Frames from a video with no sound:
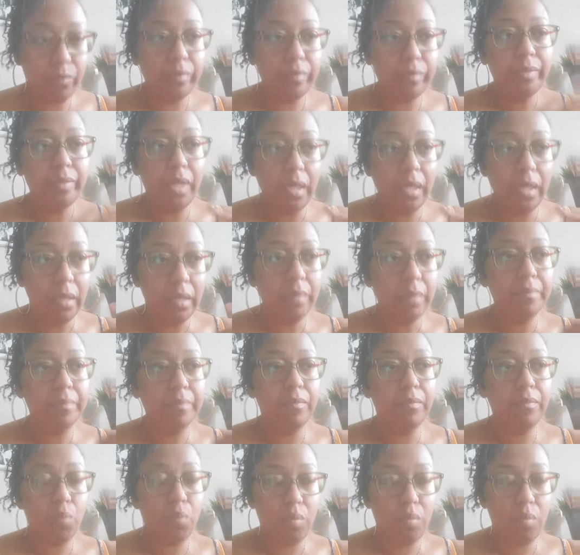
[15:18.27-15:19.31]
gonna
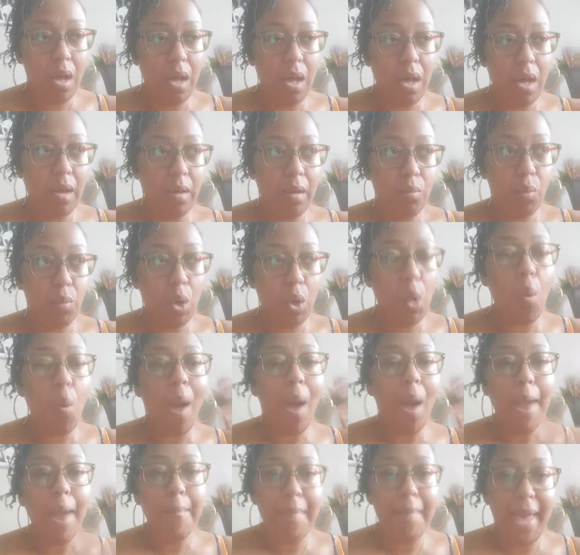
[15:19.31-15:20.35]

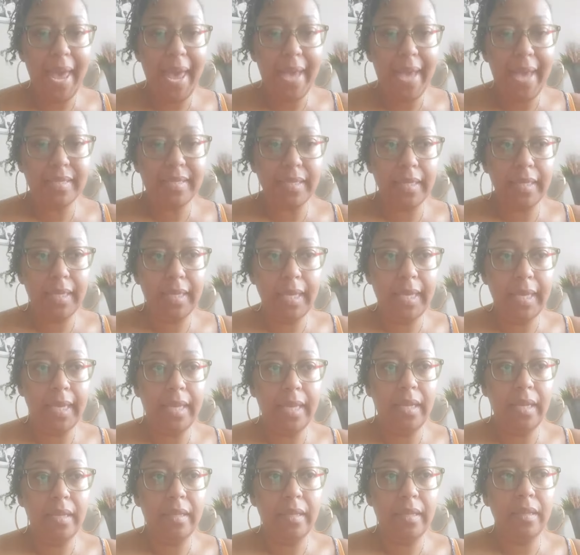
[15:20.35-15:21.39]
require masks
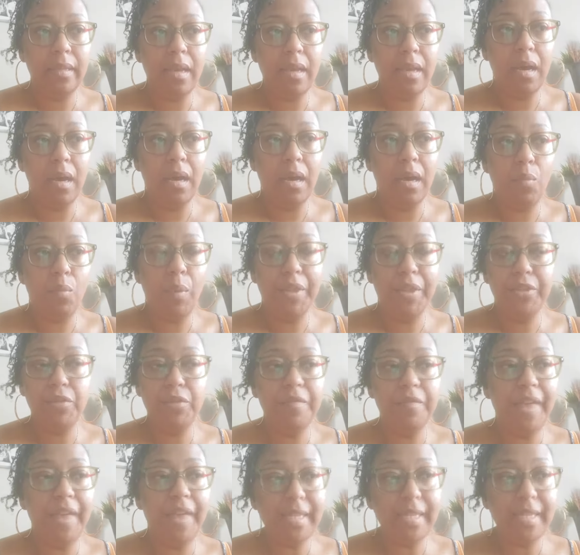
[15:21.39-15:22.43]
again, whether you
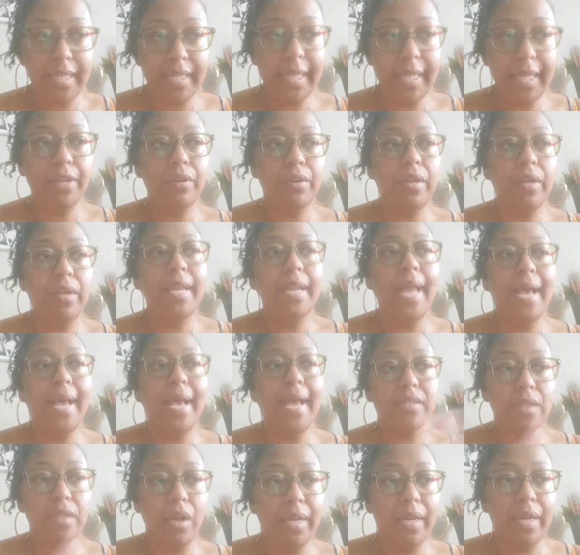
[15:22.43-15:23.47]
vaccinated or not,
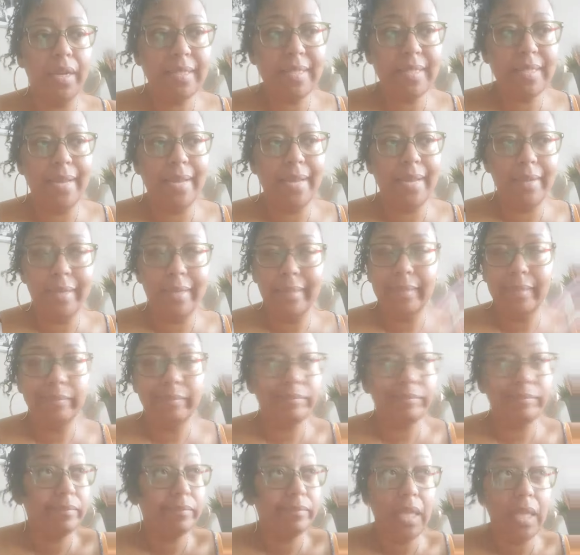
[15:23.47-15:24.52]
starting Saturday.
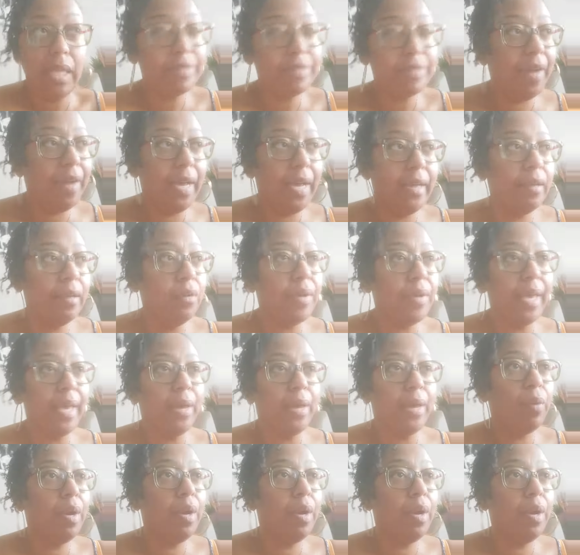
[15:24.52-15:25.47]
That's fine. Okay, wear